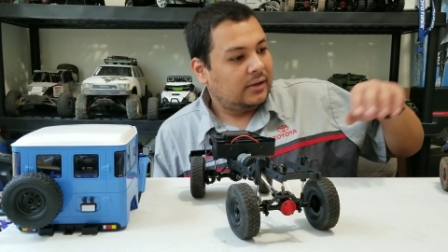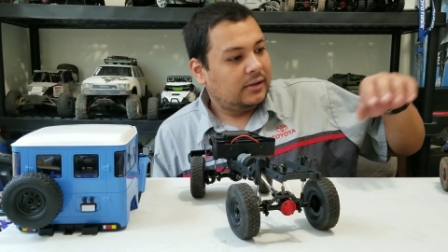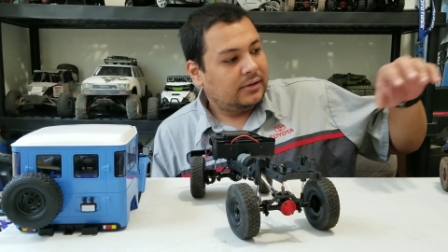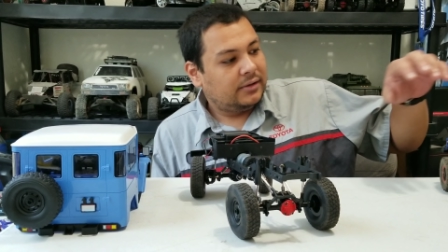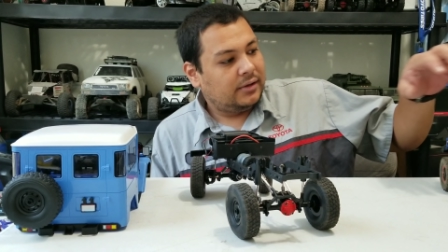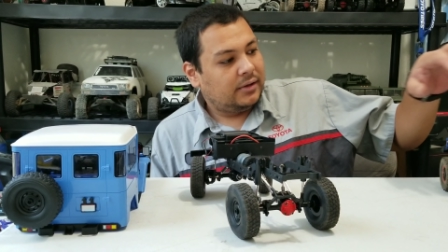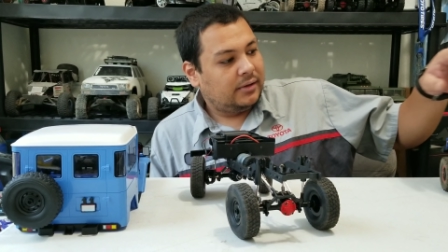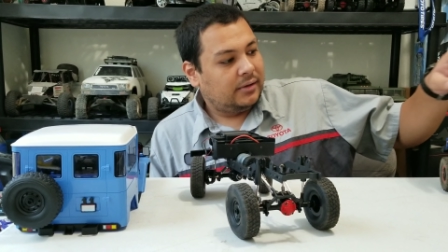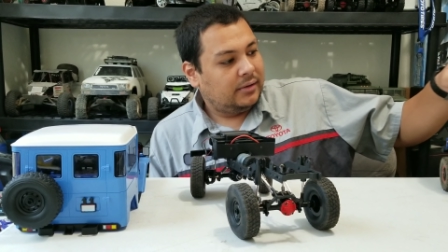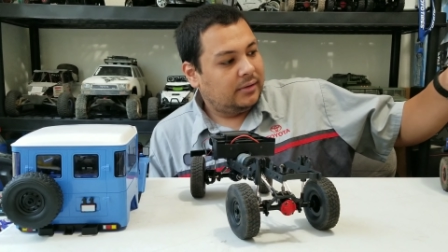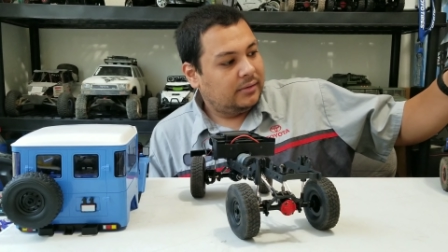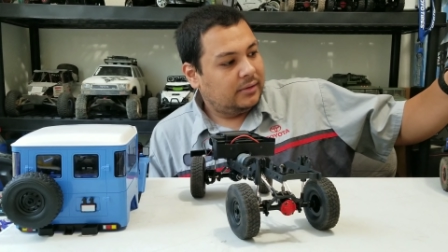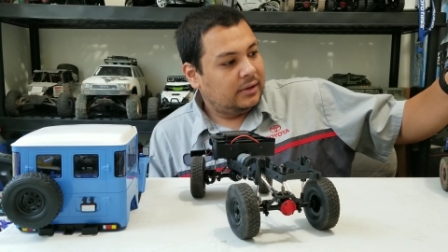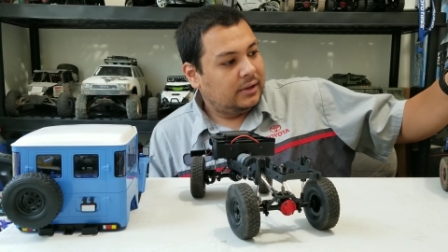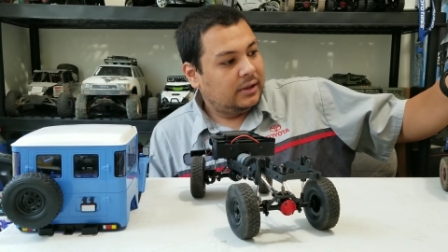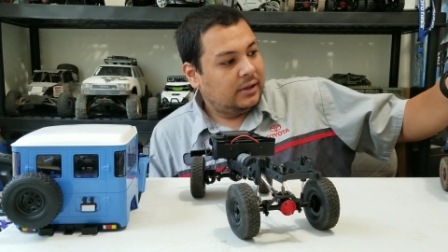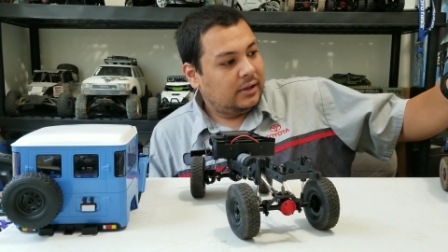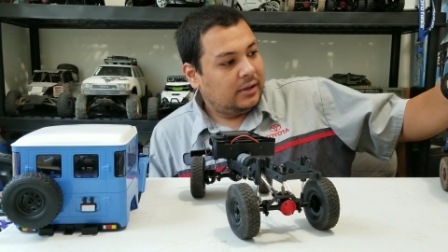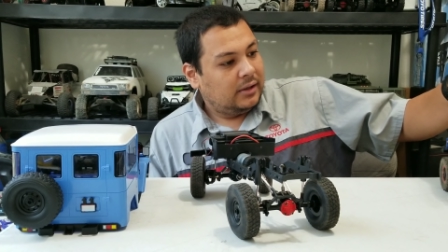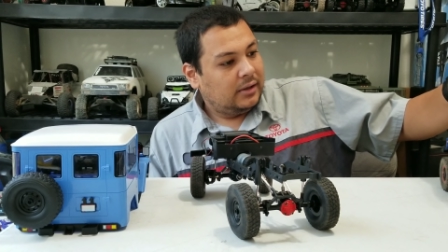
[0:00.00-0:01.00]
So
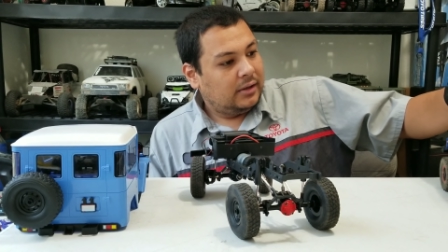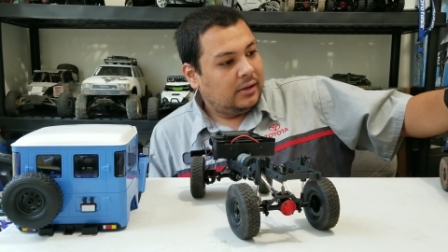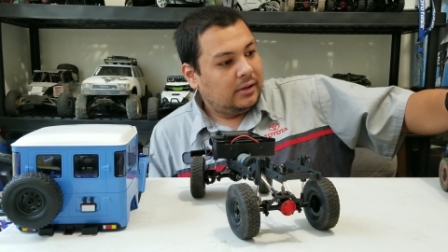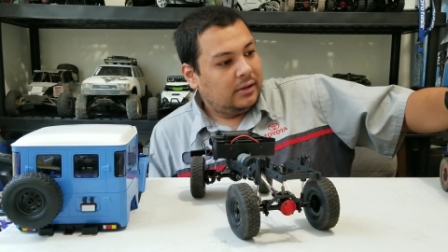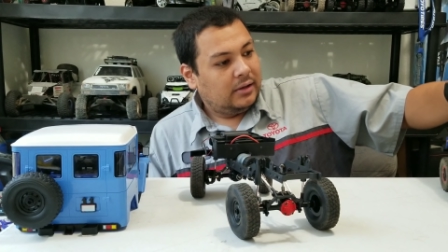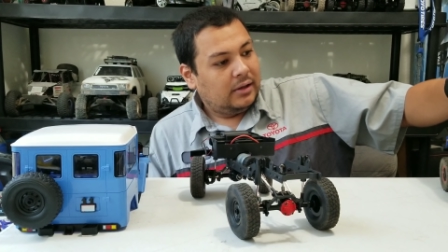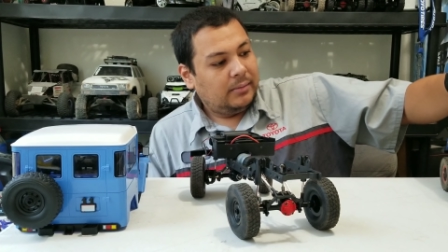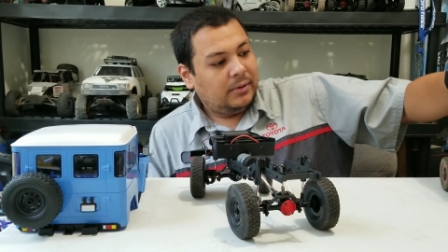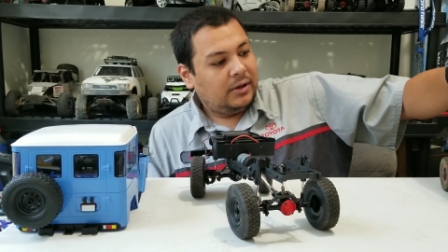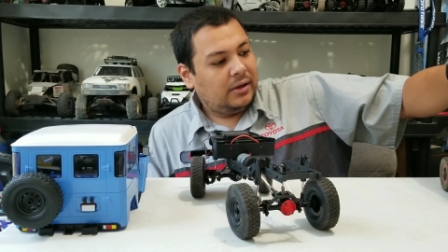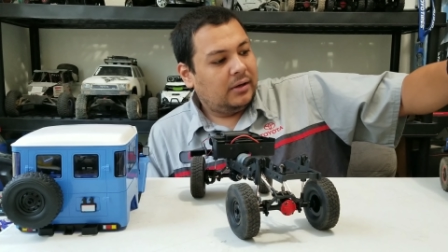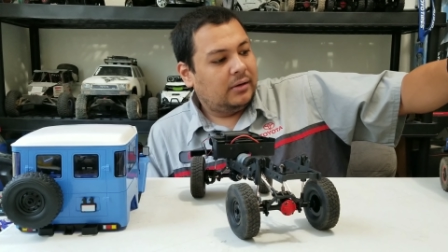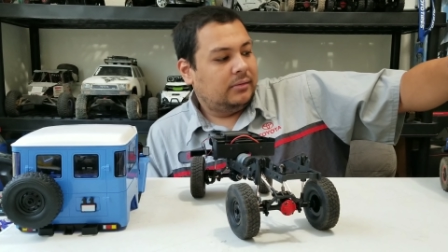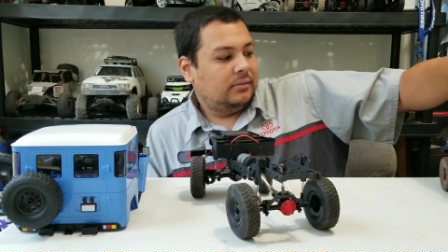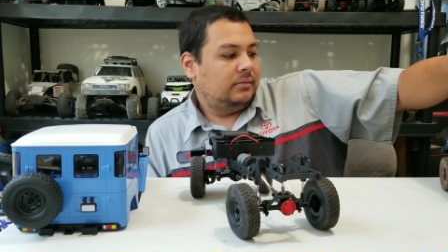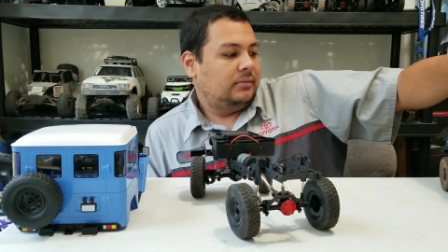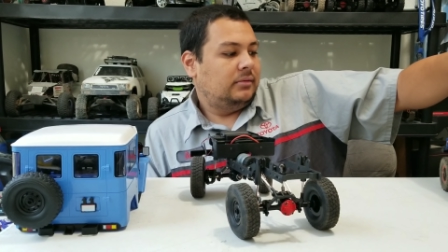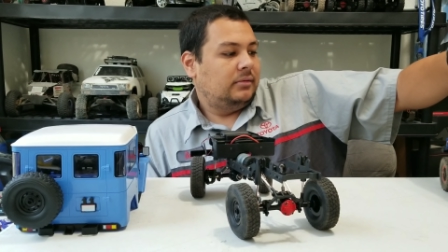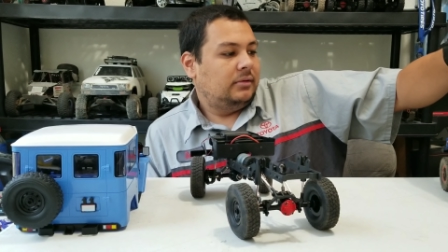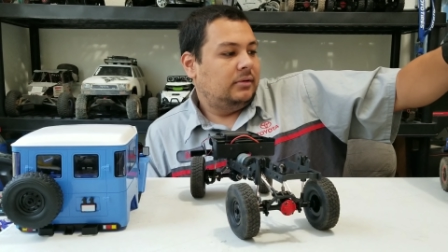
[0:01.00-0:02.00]
let me know.
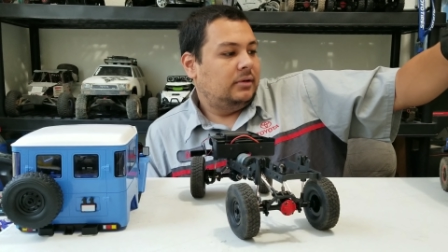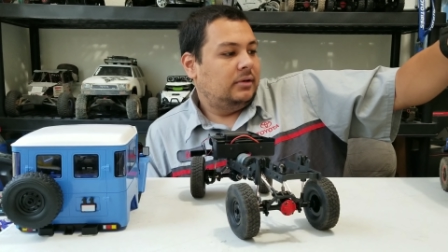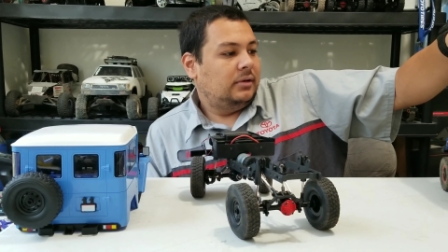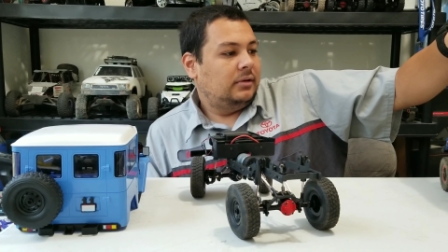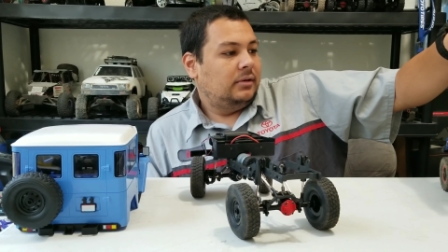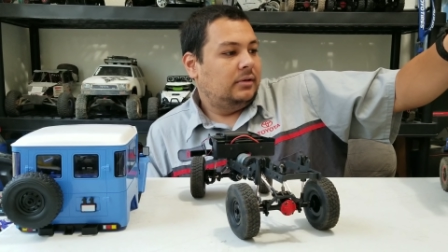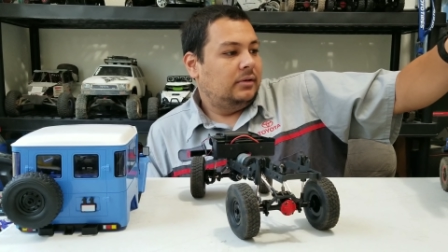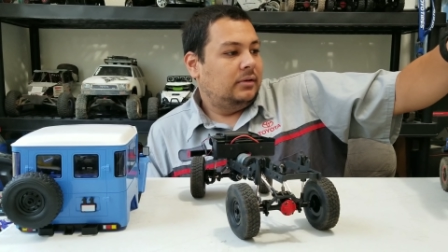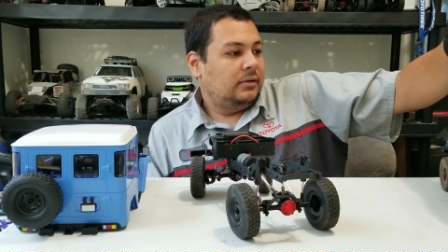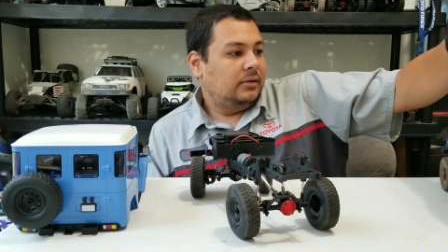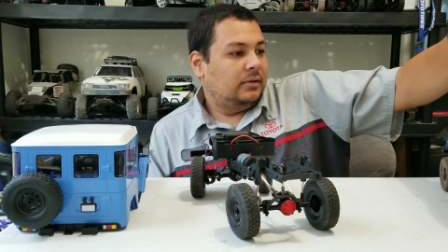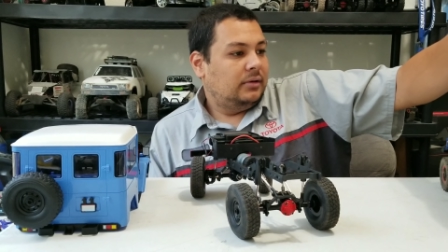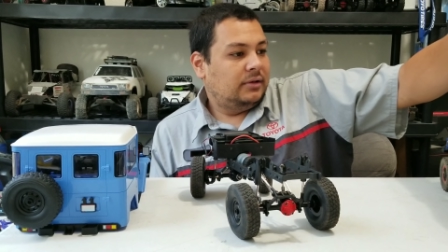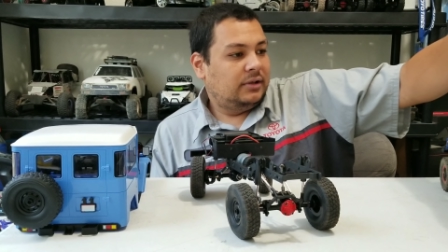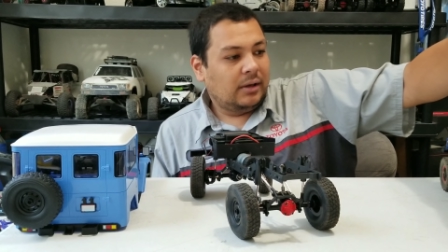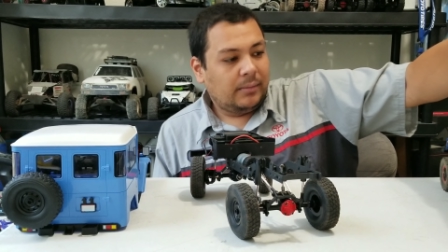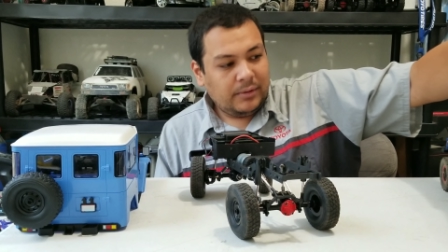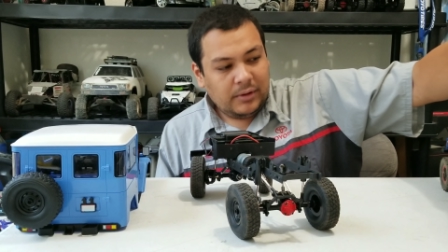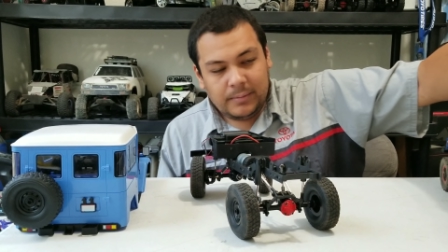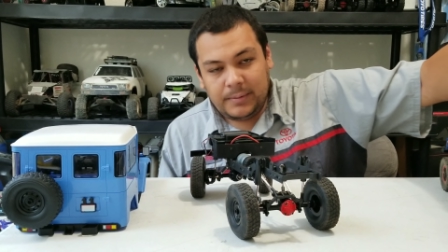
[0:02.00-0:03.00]
Does
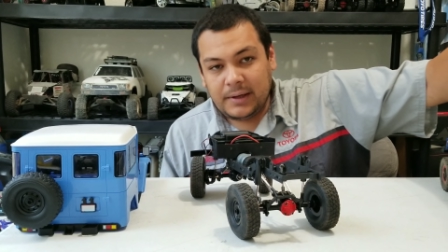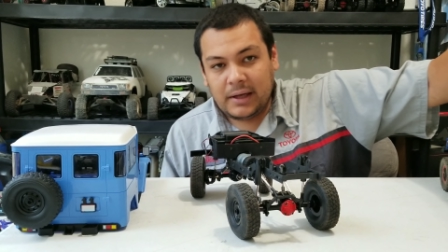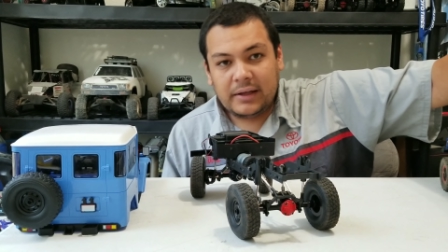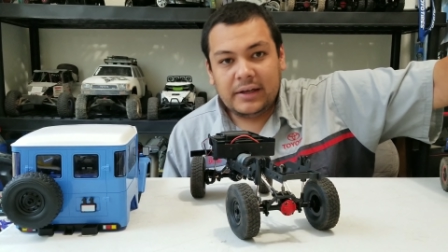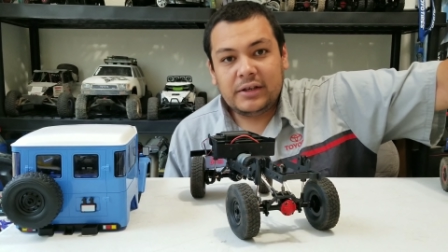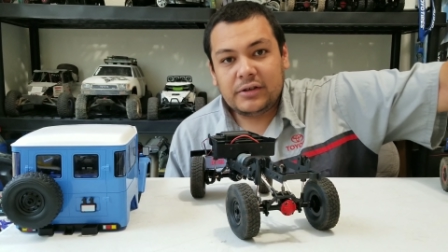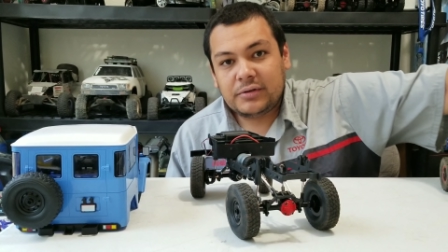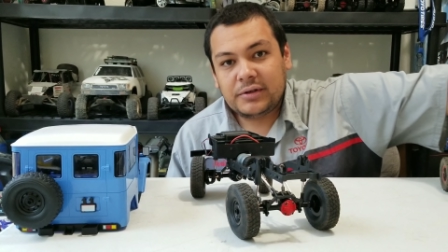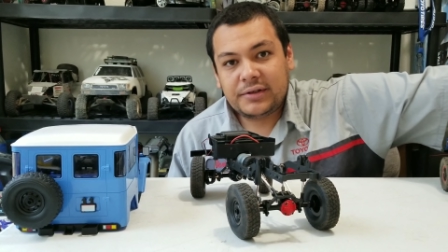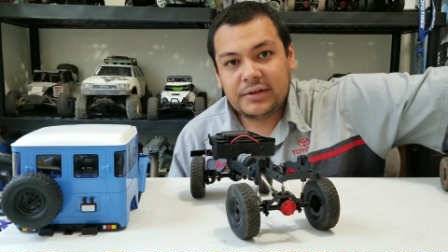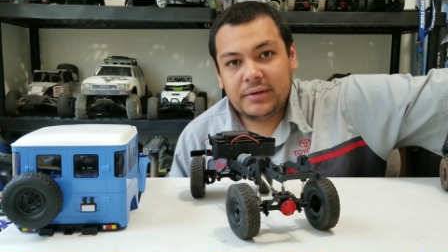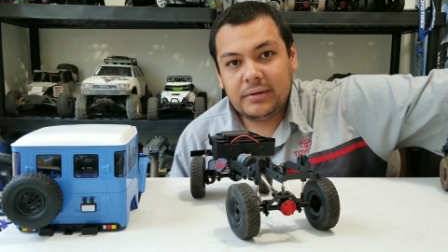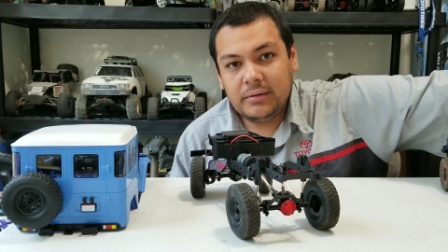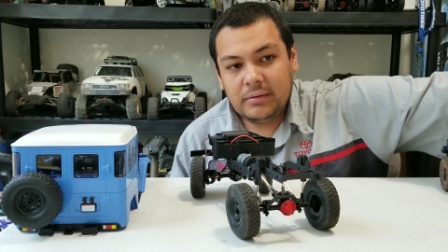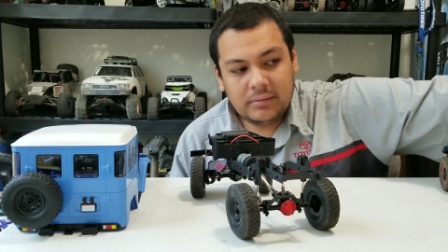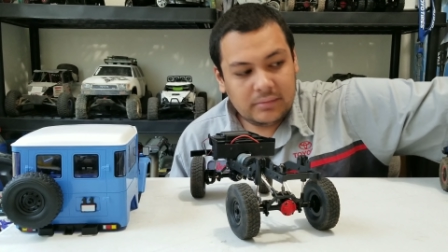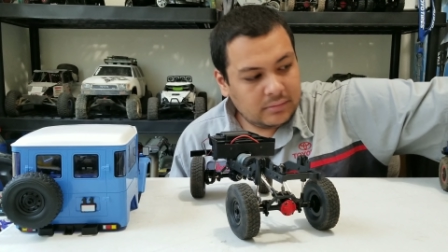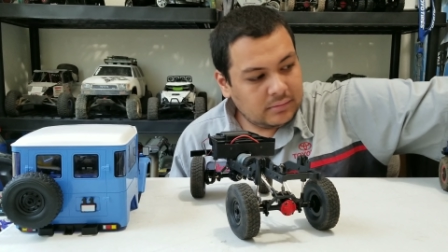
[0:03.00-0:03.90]
WPL interest you?